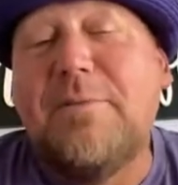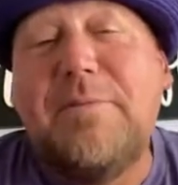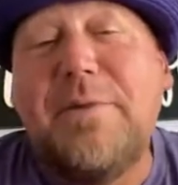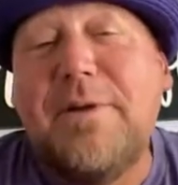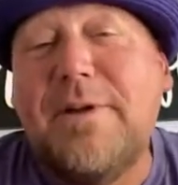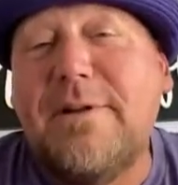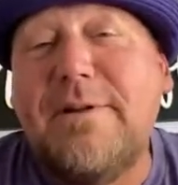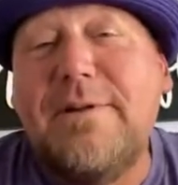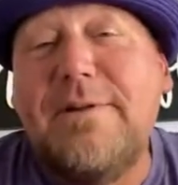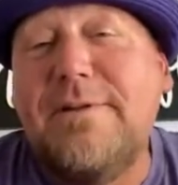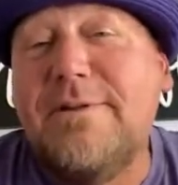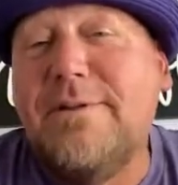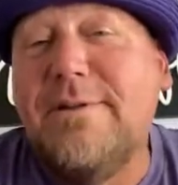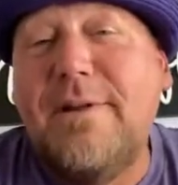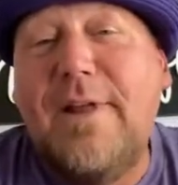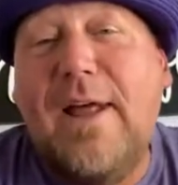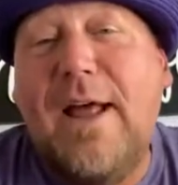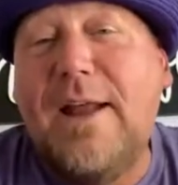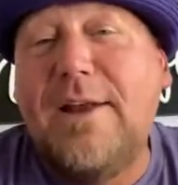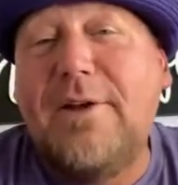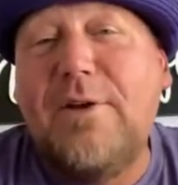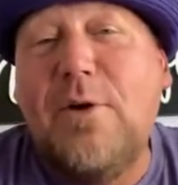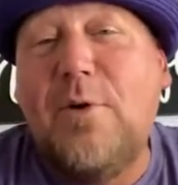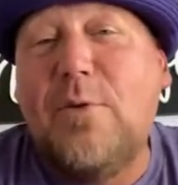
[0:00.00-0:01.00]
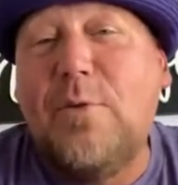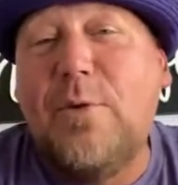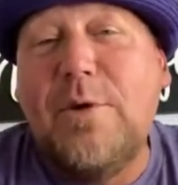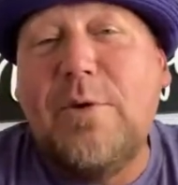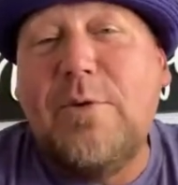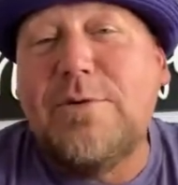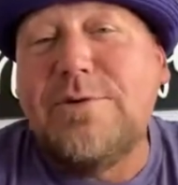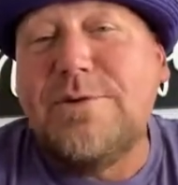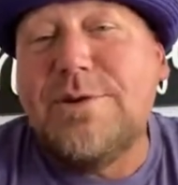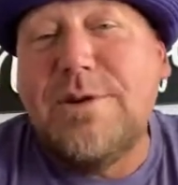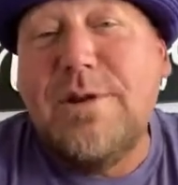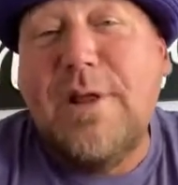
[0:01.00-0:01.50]
but I know we
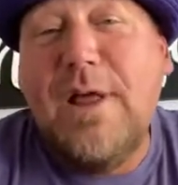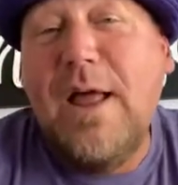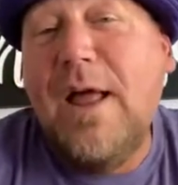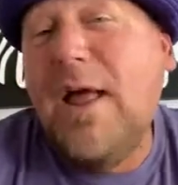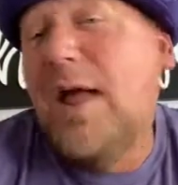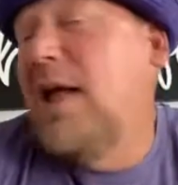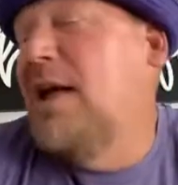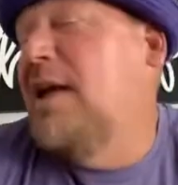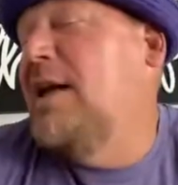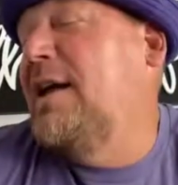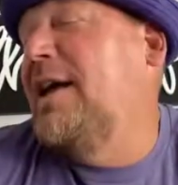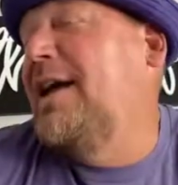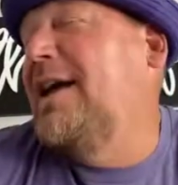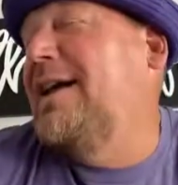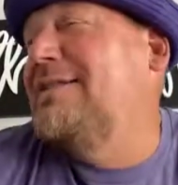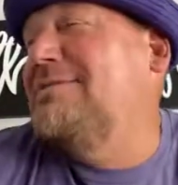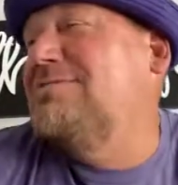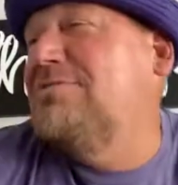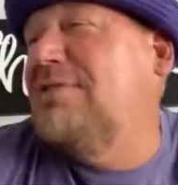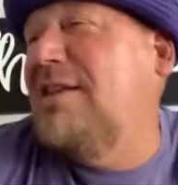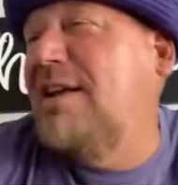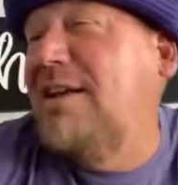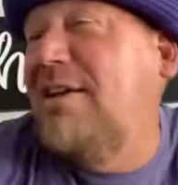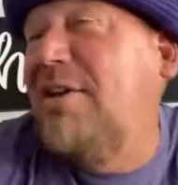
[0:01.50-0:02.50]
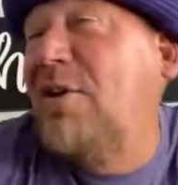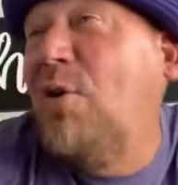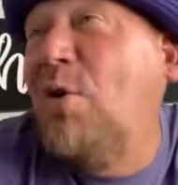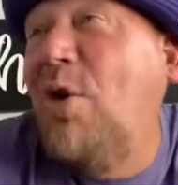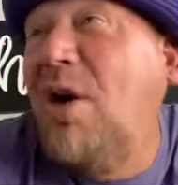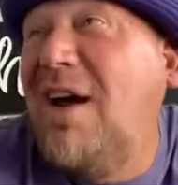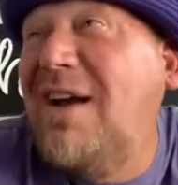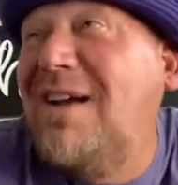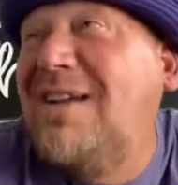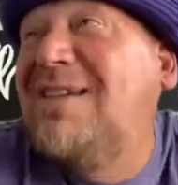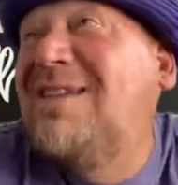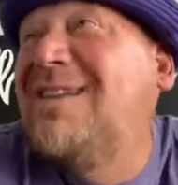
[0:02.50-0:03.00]
were just hey
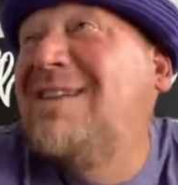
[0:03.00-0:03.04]
what?